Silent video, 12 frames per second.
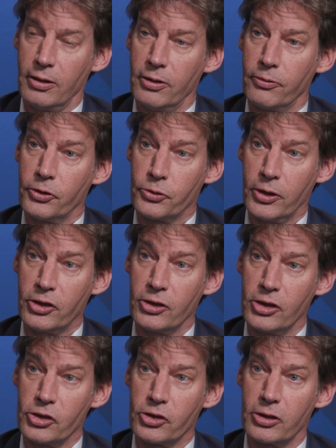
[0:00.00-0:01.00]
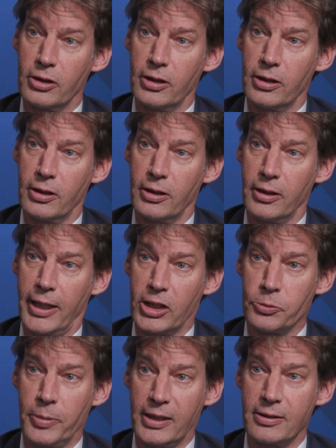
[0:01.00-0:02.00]
The restriction is
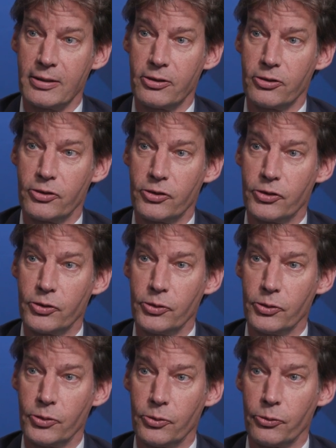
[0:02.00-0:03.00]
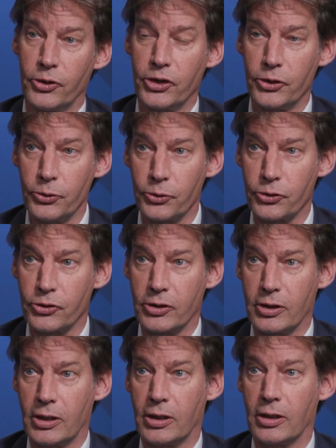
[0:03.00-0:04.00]
expected to reduce
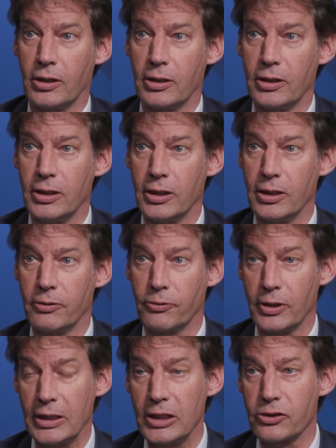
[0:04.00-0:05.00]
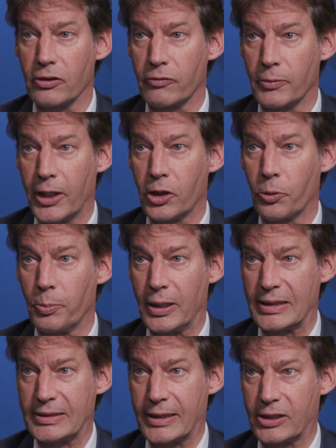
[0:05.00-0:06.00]
the release of
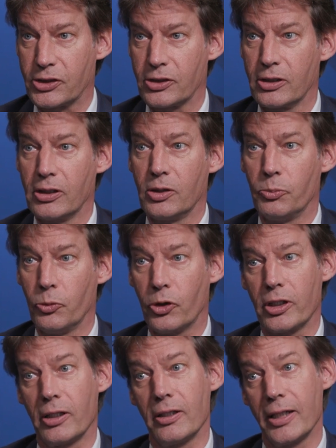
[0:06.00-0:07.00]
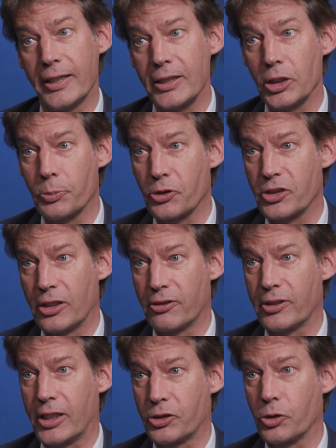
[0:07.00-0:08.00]
microplastics more than
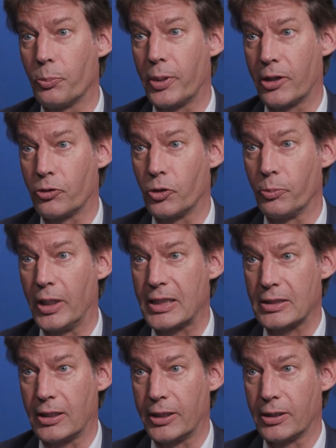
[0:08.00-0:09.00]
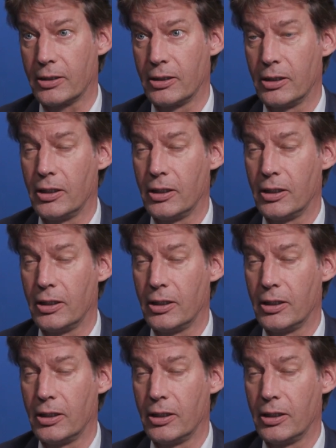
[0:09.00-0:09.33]
90% as compared to the baseline.